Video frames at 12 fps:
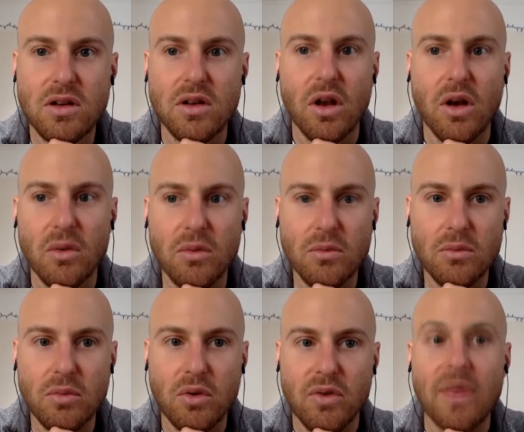you know,
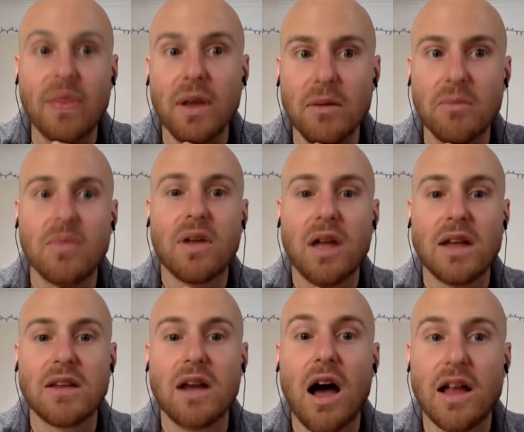prevent them
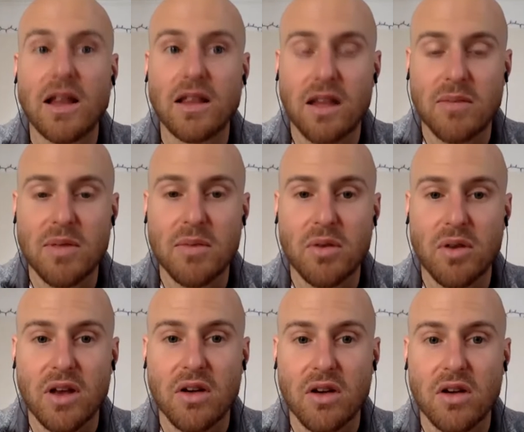and not let people
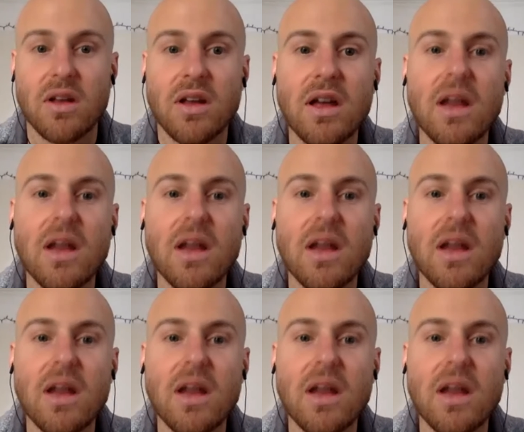get hurt.